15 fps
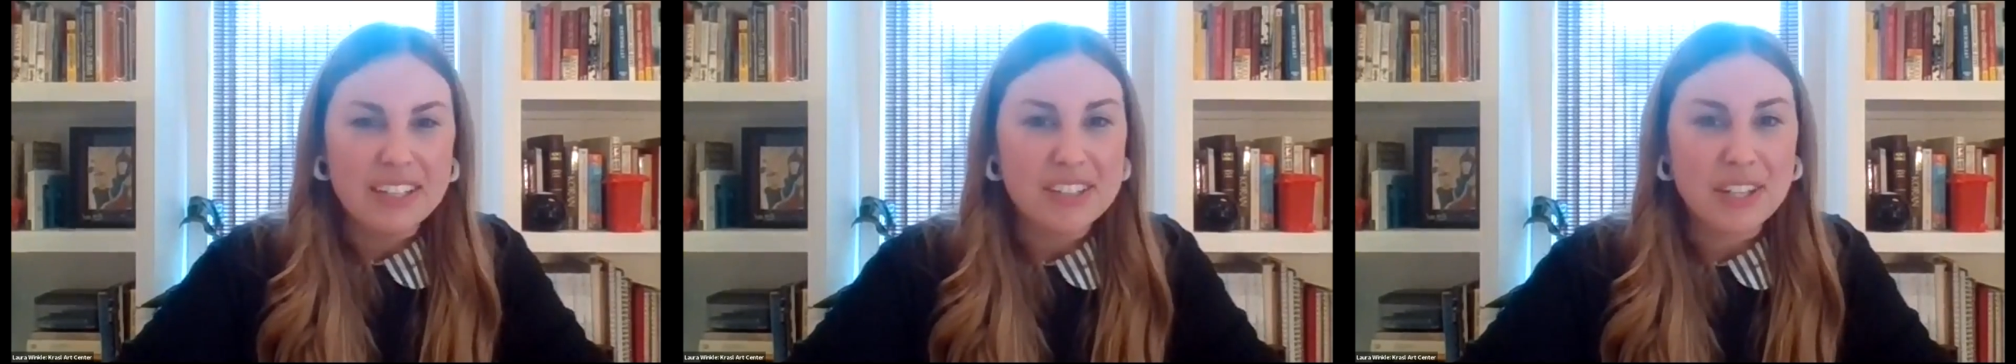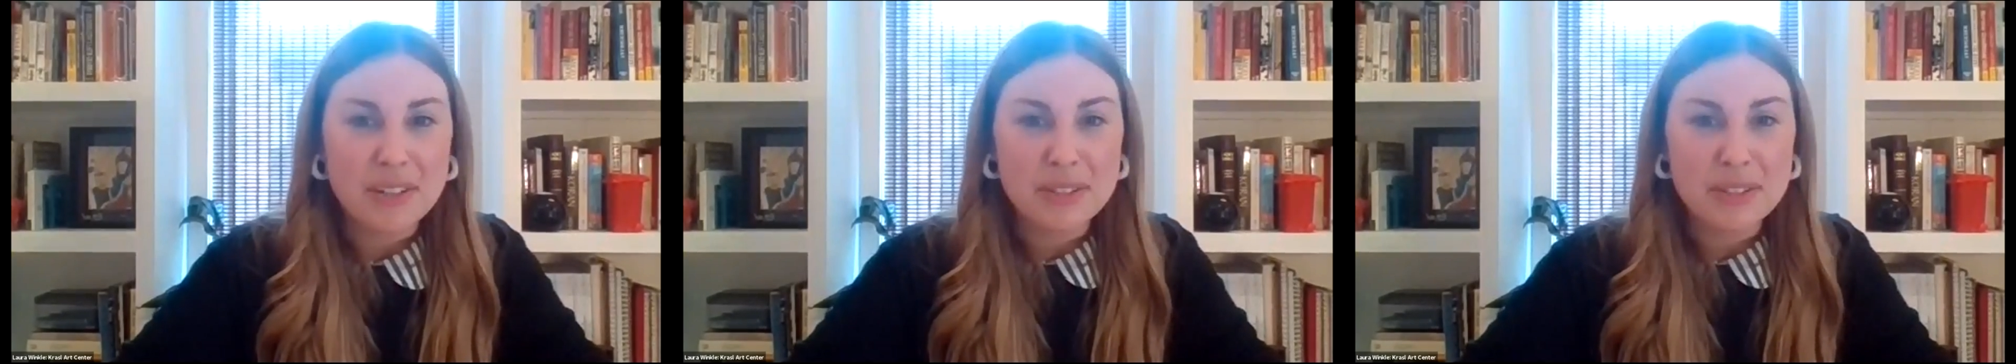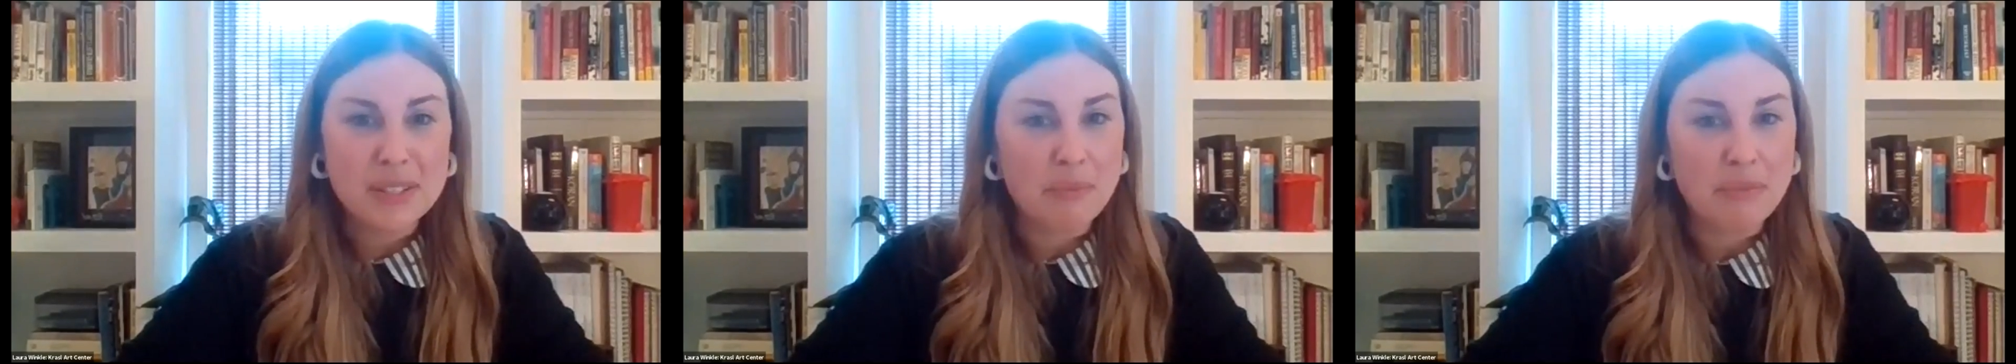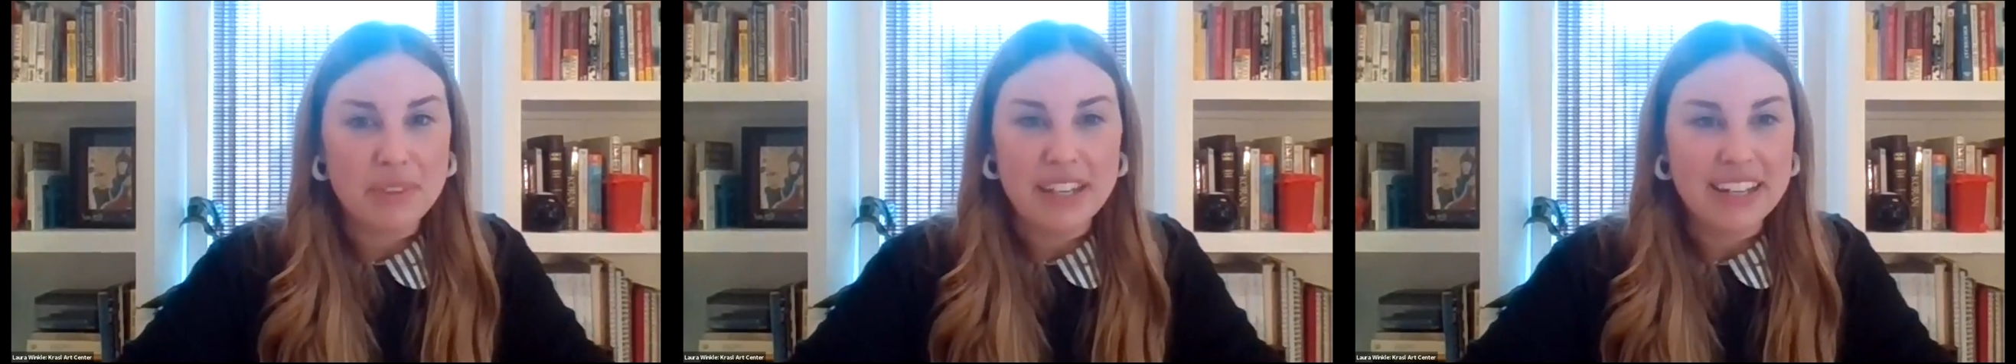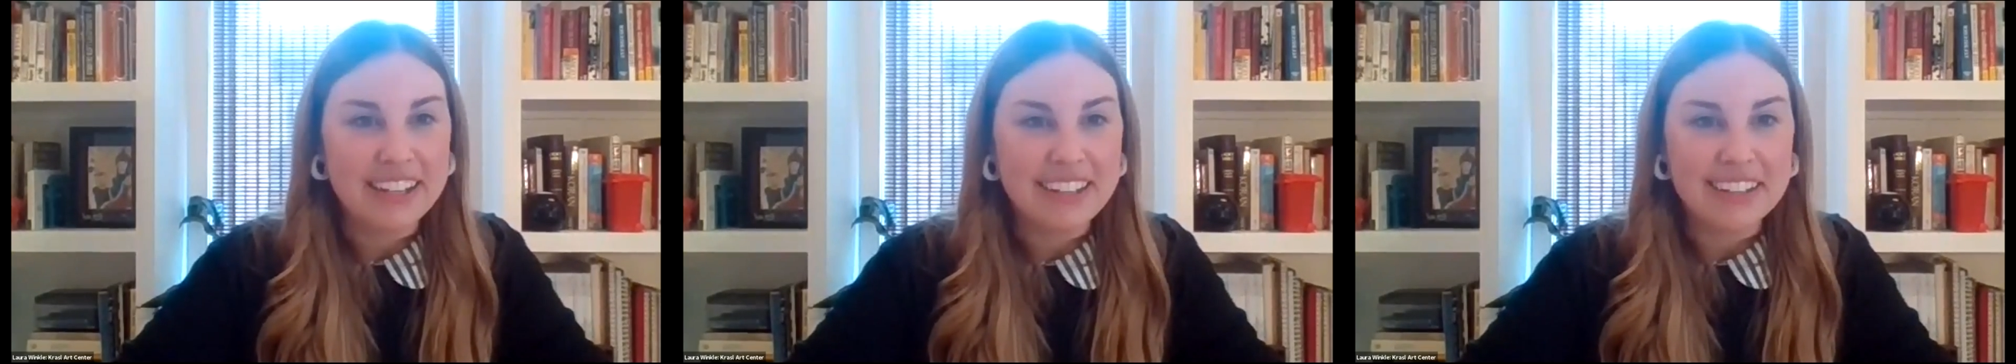shares
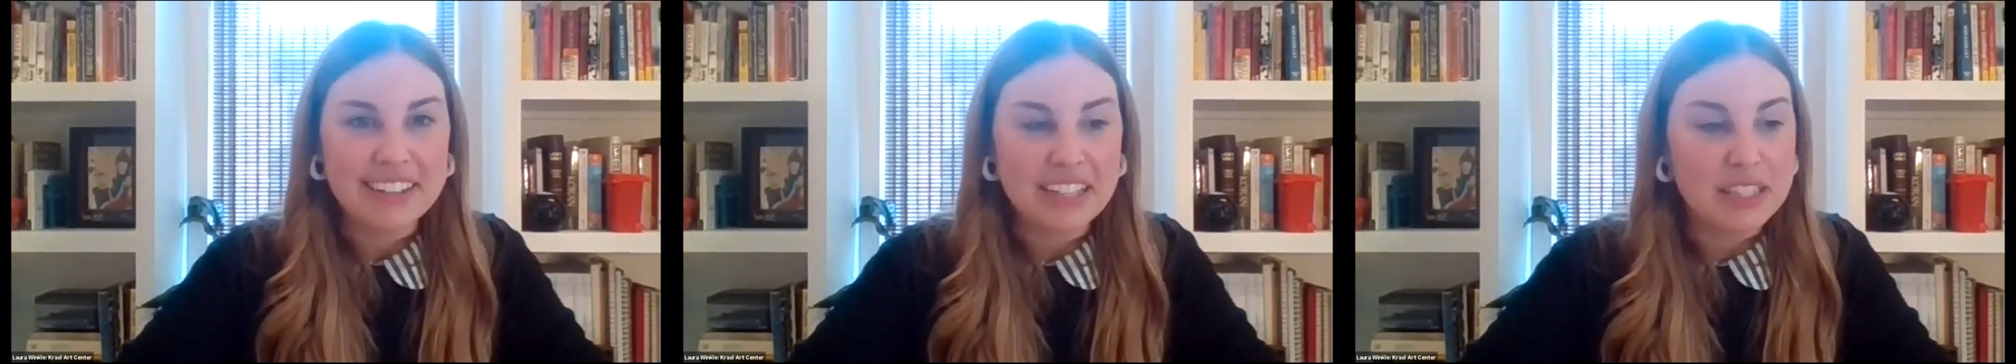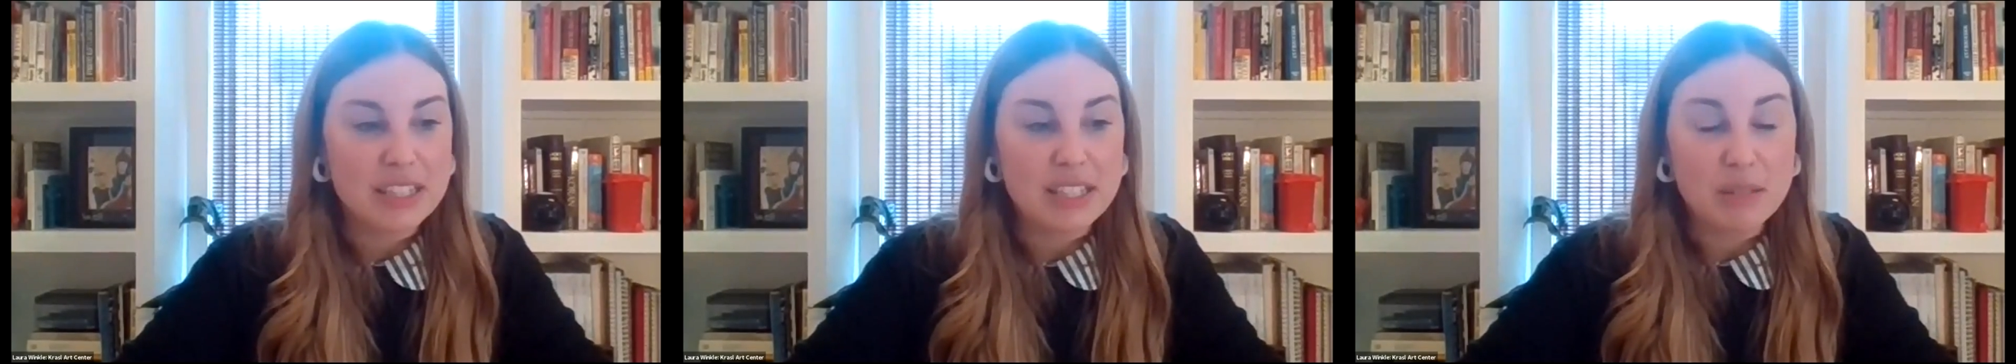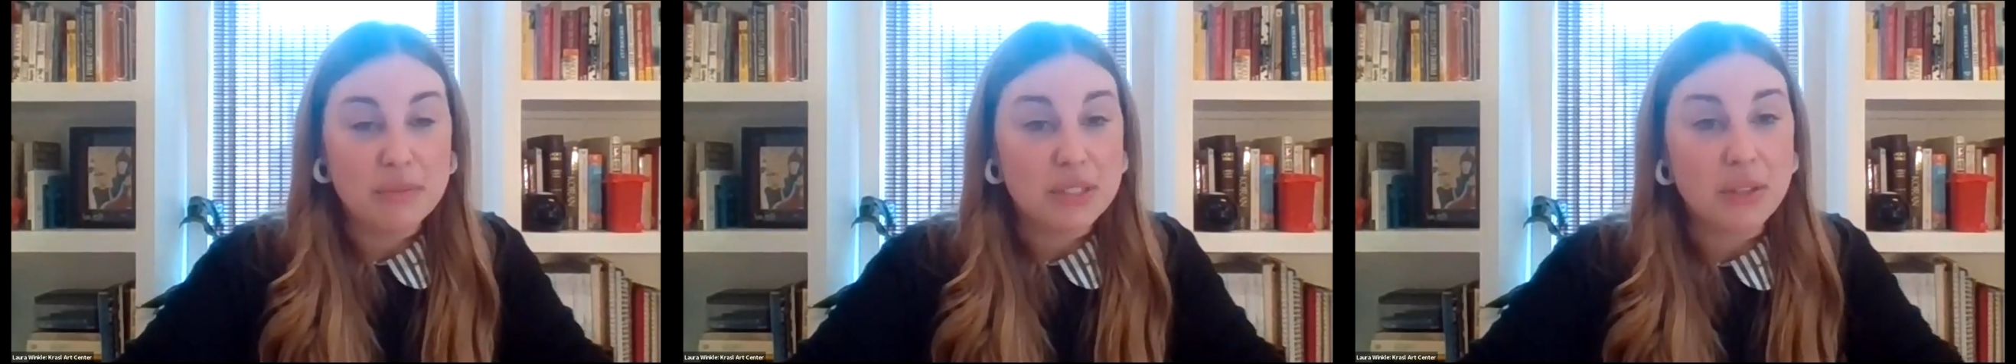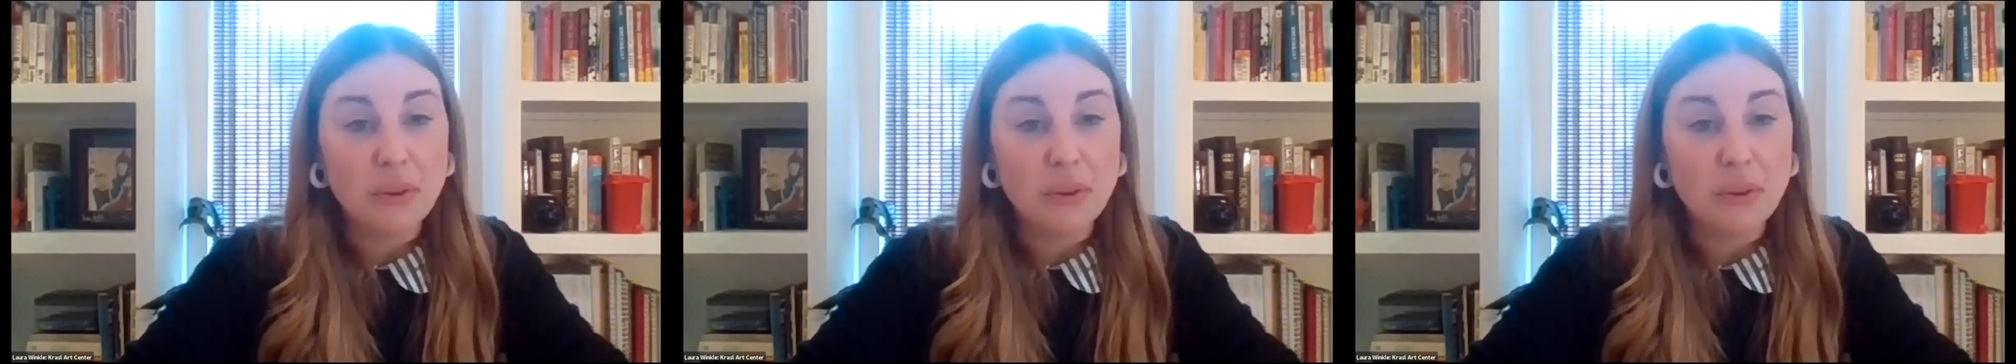something that seems